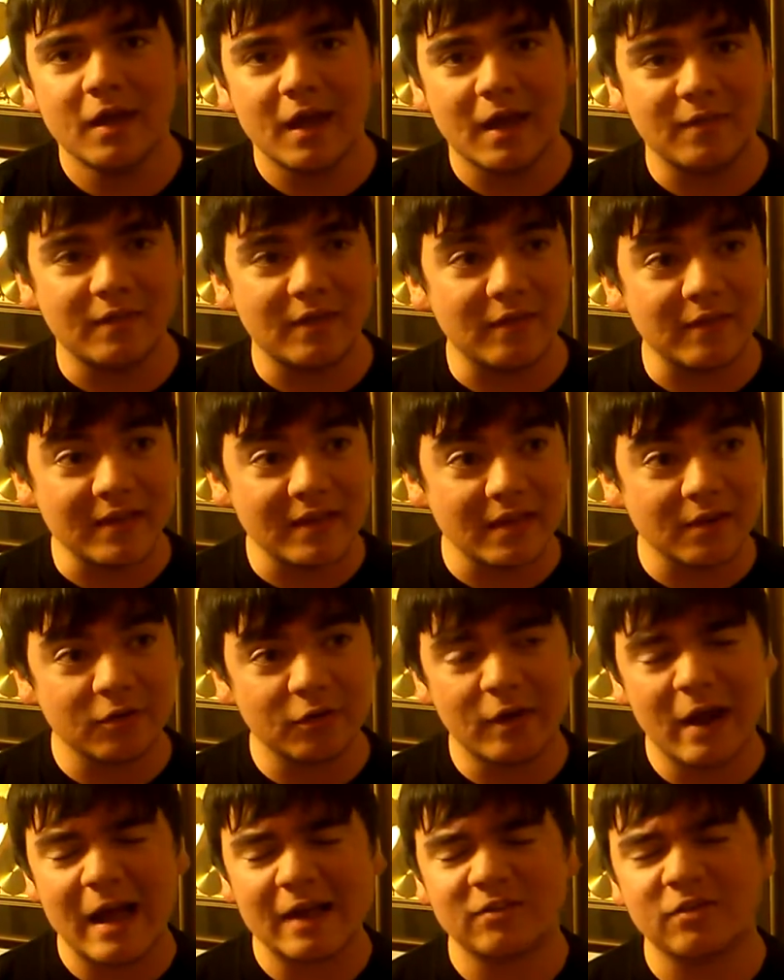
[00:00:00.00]
And then the
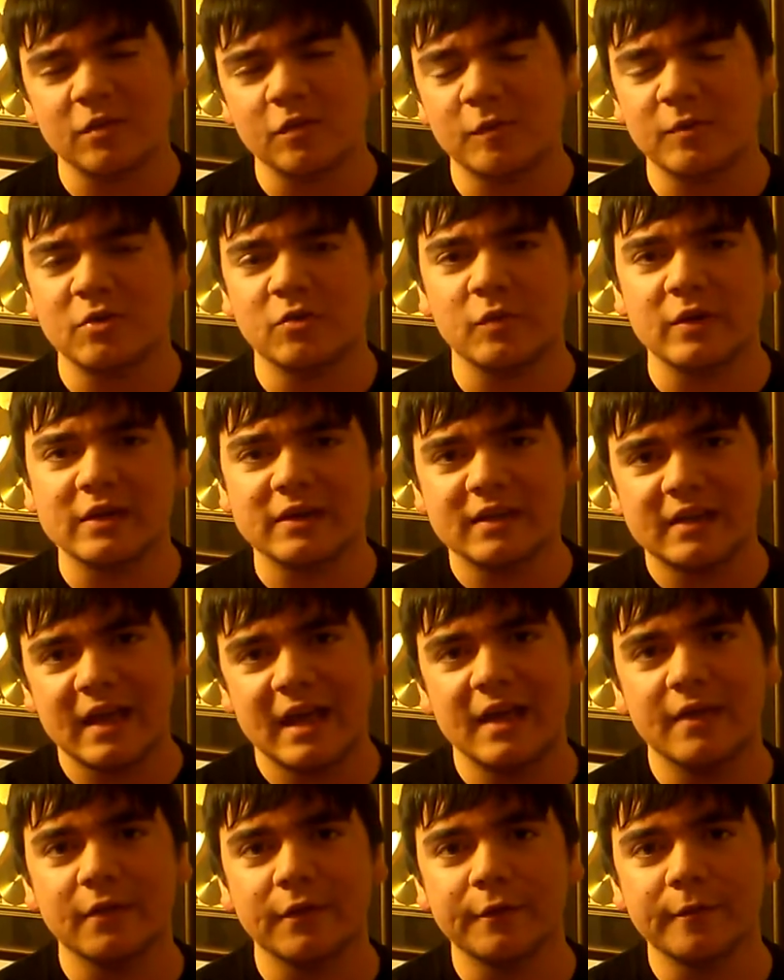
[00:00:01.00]
interactions between
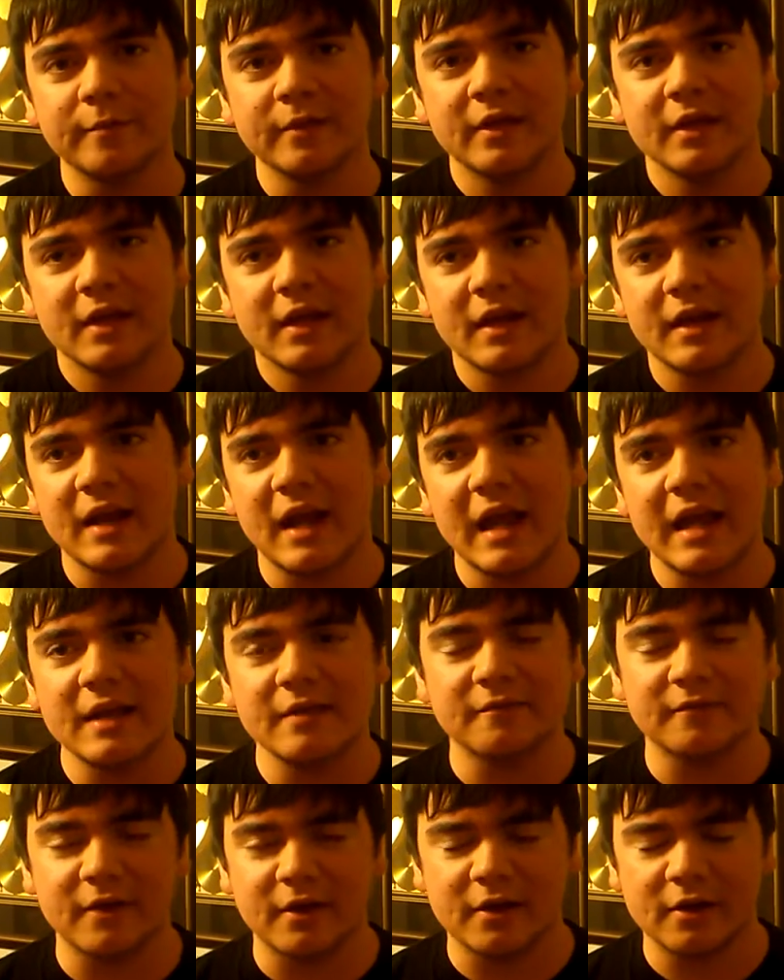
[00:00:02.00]
Caleb and
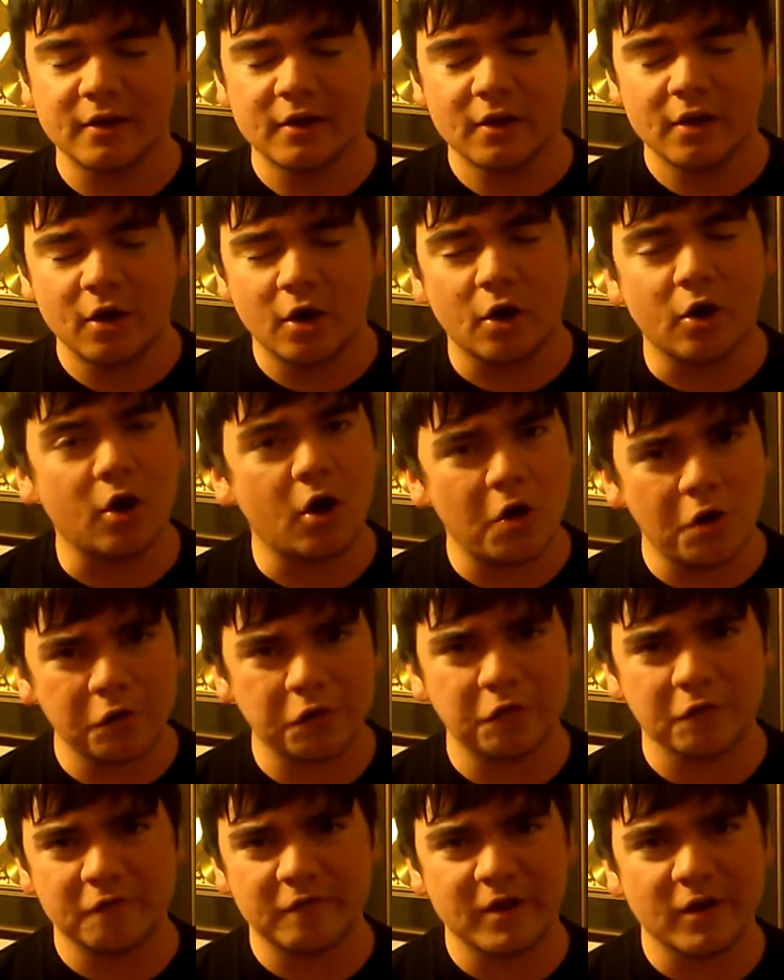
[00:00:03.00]
Ava are
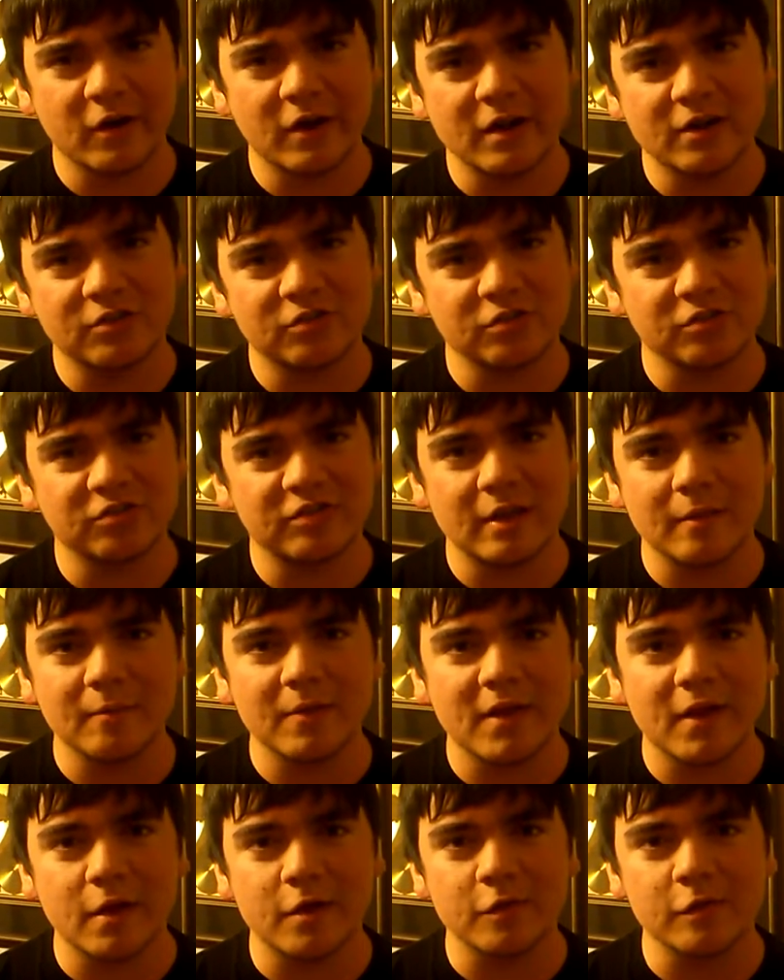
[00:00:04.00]
also very interesting
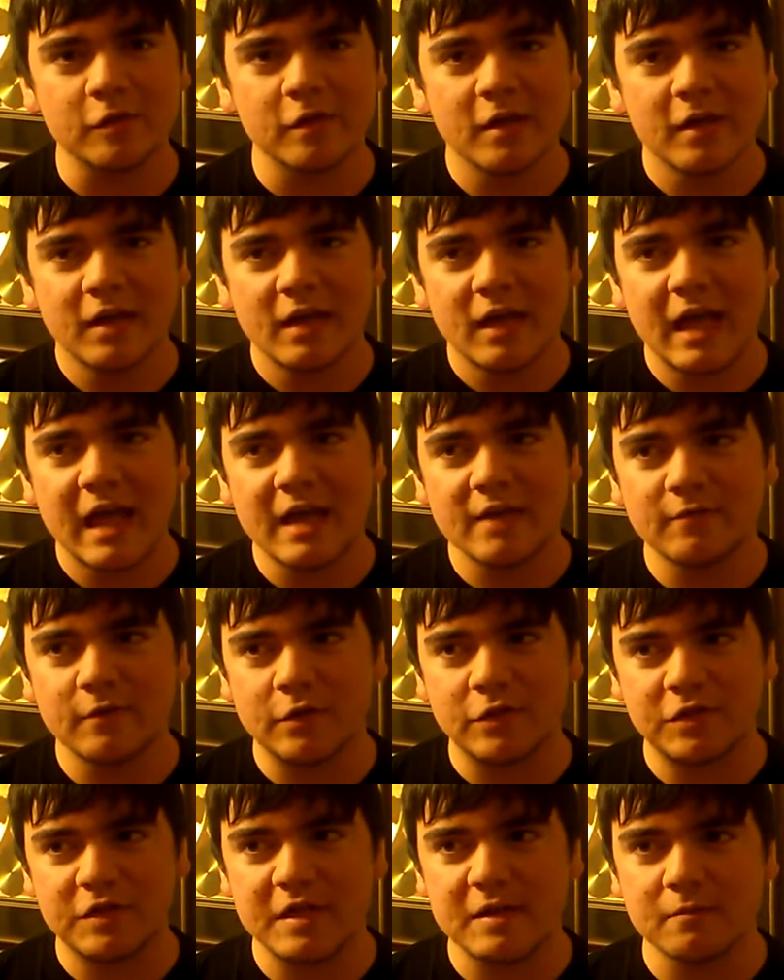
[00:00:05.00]
because Ava
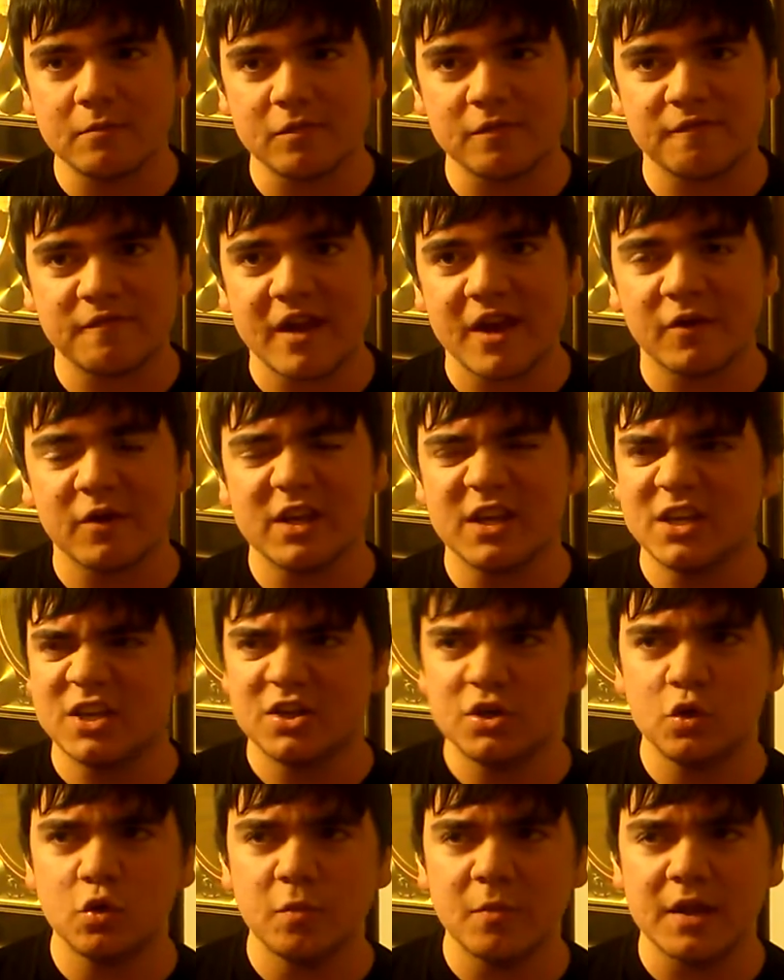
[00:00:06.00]
seems very
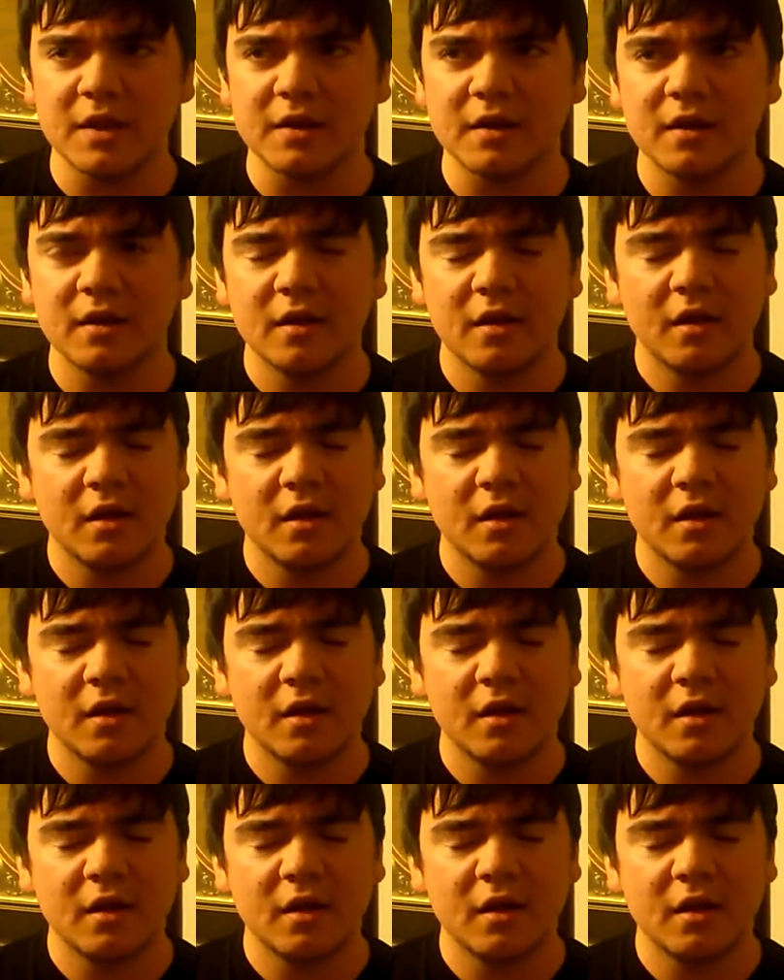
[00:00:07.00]
human,